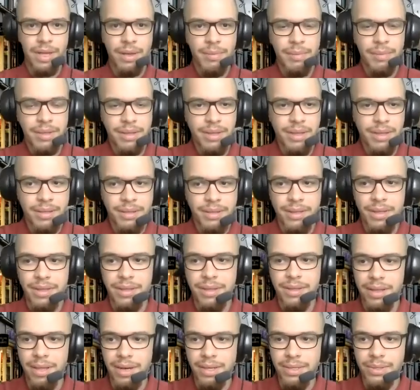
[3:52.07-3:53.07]
I mean, yeah,
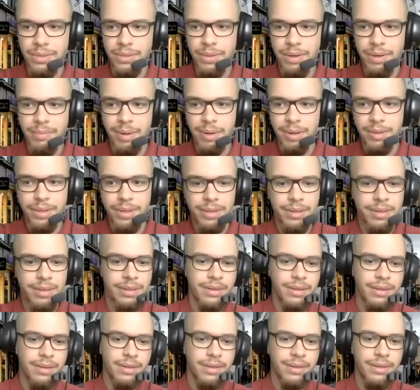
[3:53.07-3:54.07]
tell us all about it.
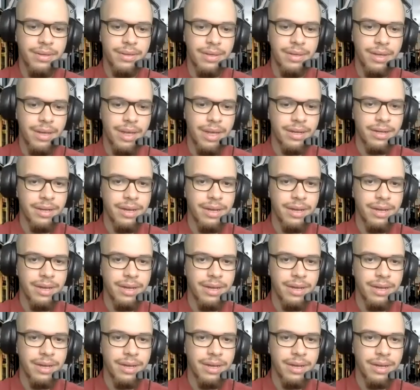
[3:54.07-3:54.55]
And